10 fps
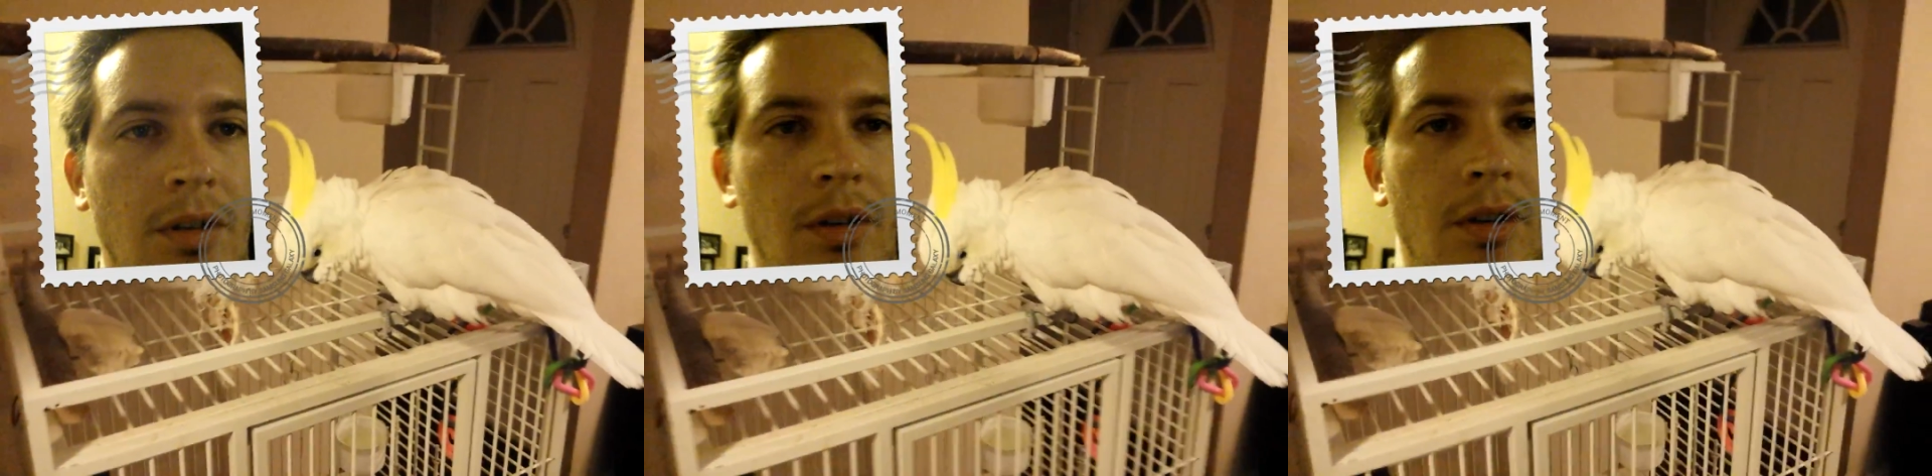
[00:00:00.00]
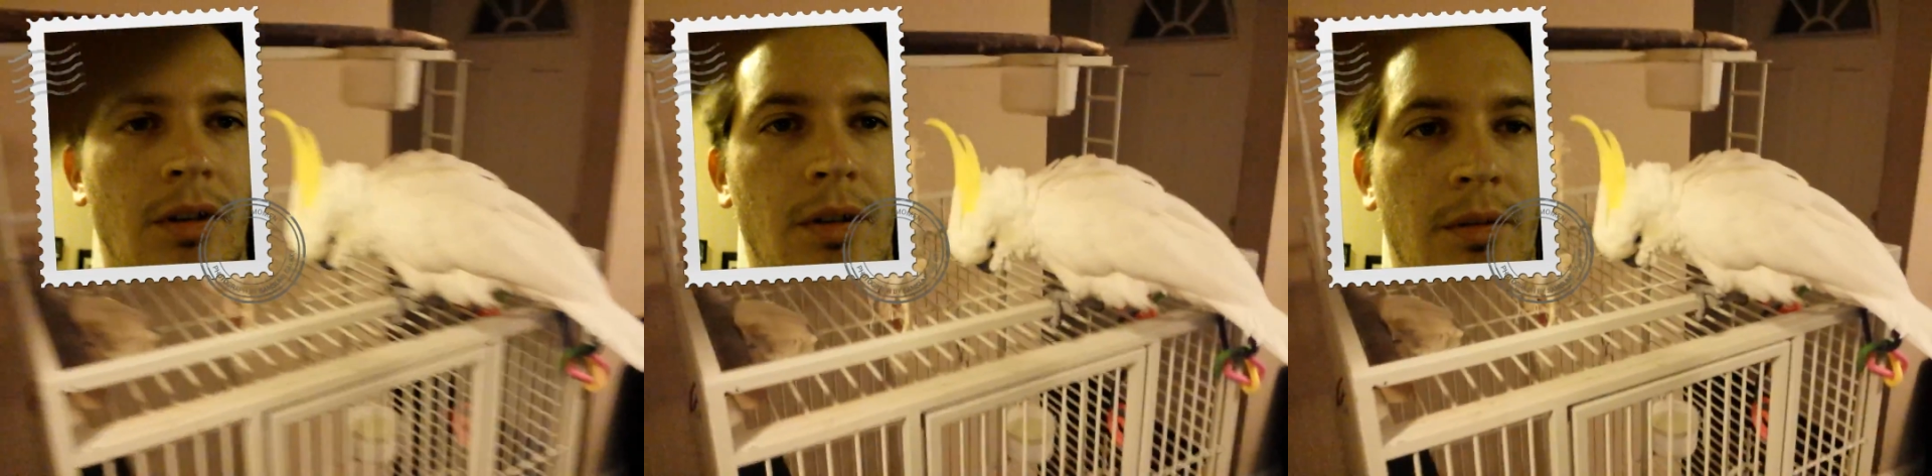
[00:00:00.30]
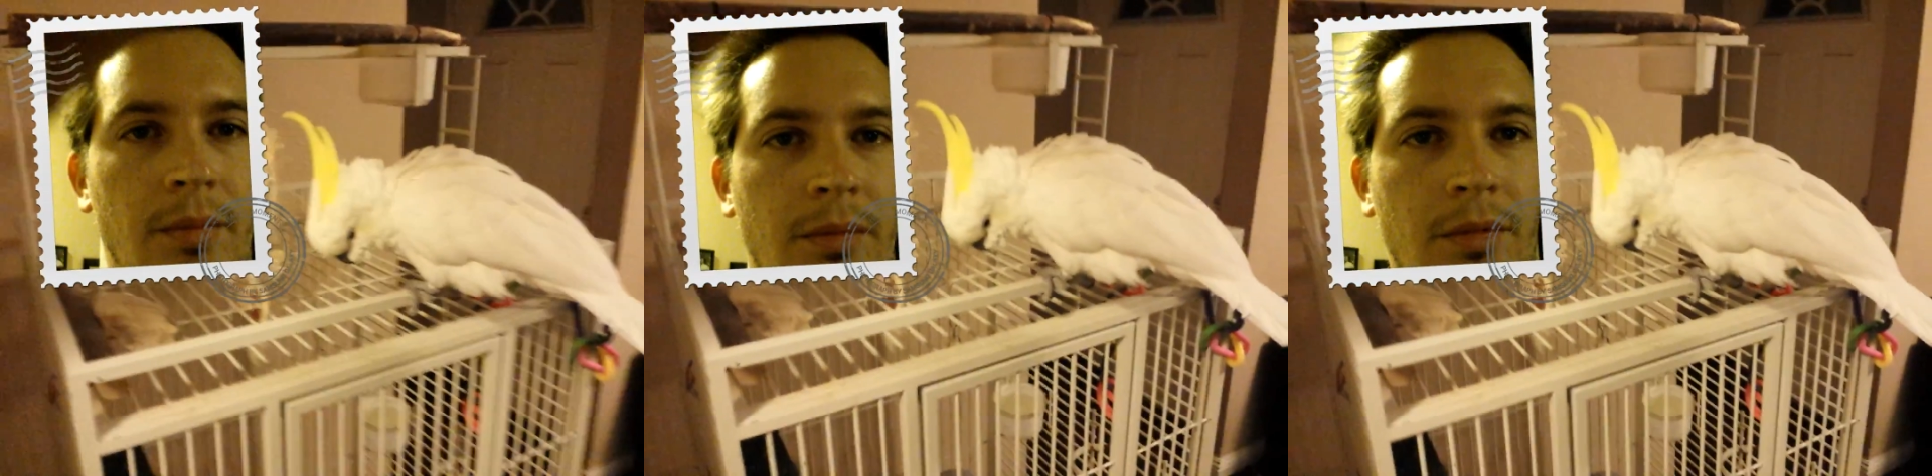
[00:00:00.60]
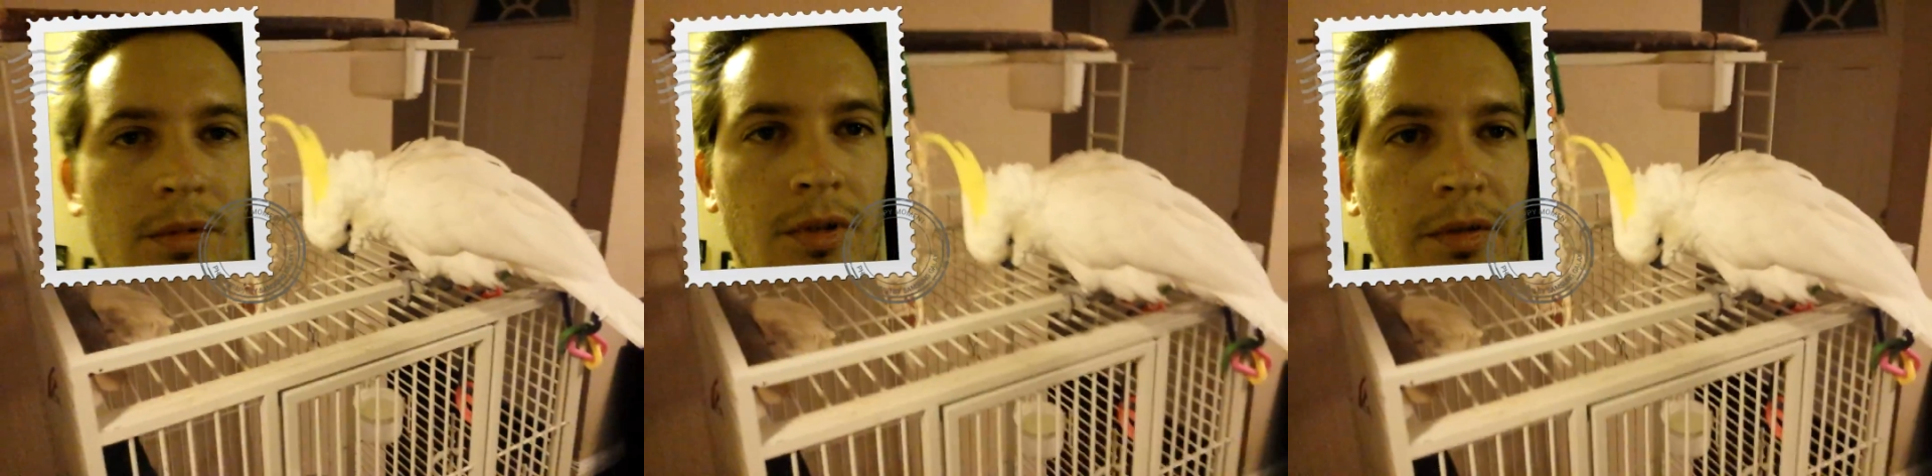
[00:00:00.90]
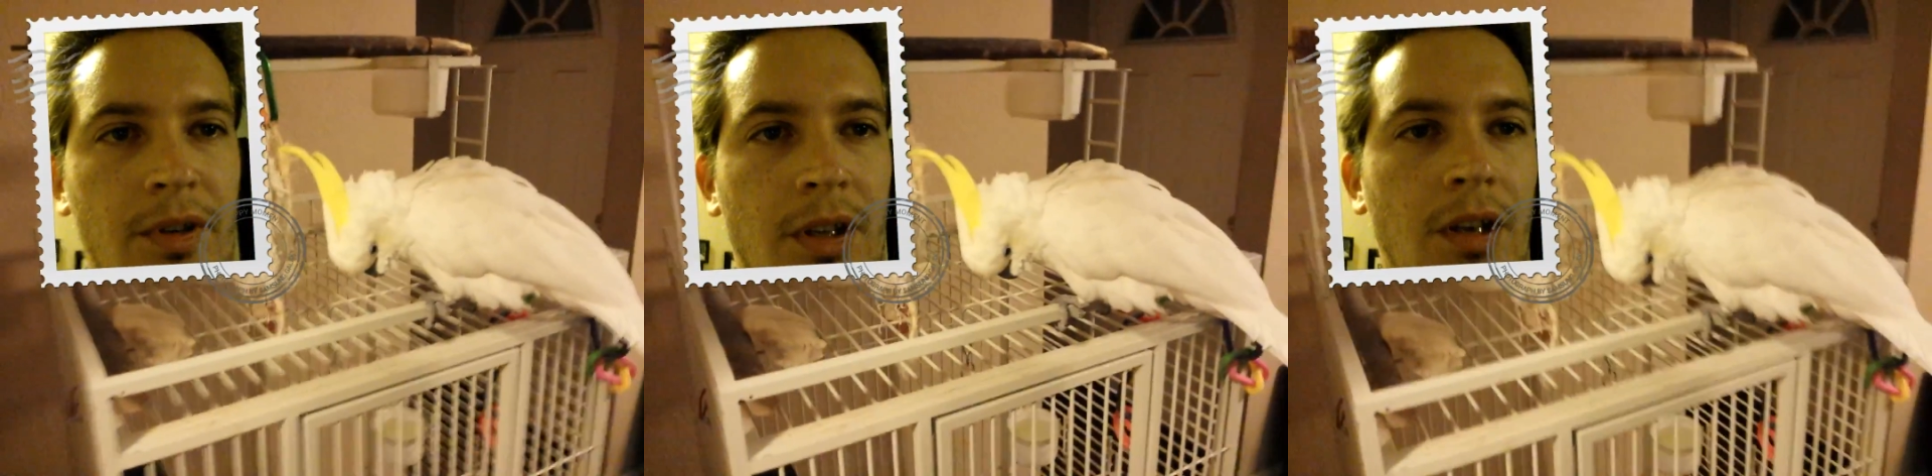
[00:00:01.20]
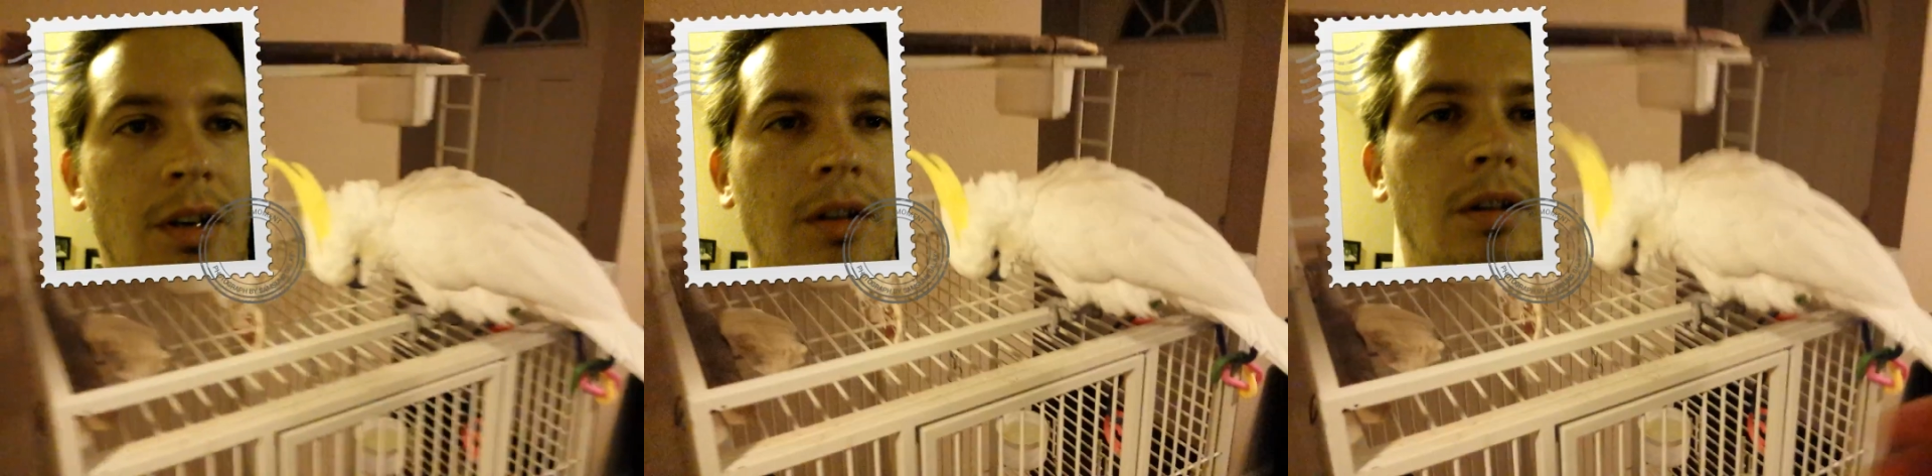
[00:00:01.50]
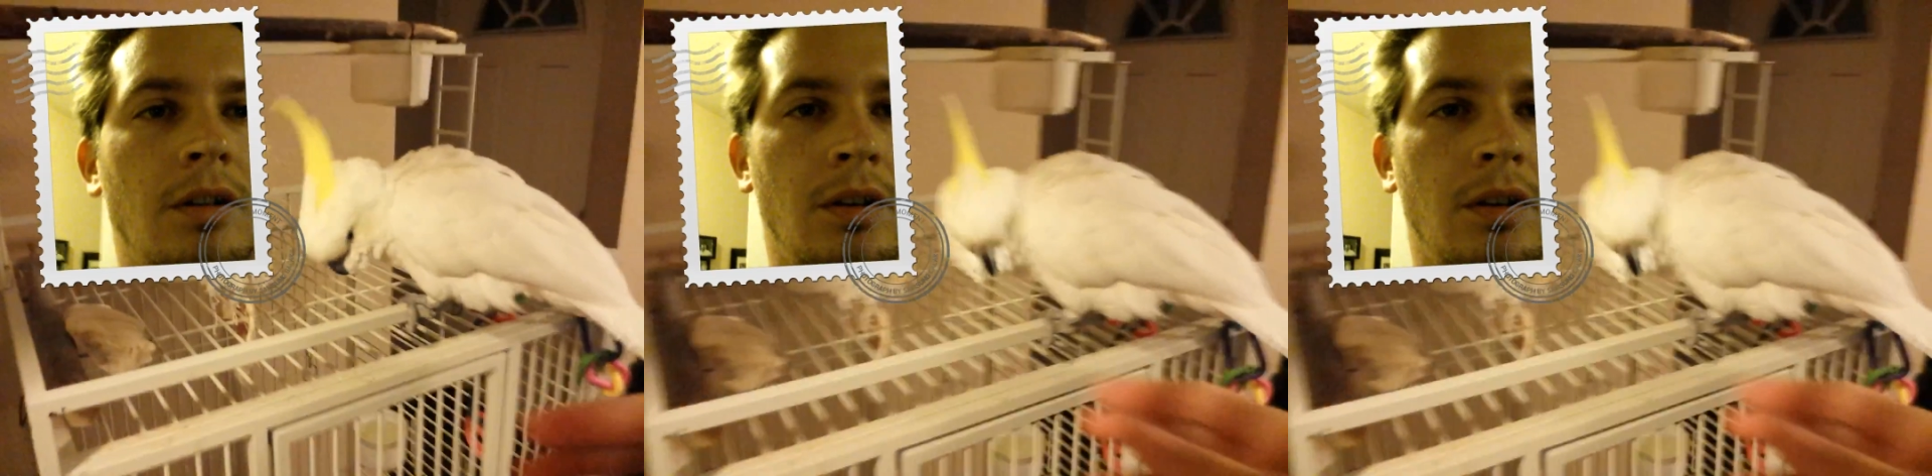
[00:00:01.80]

if I can.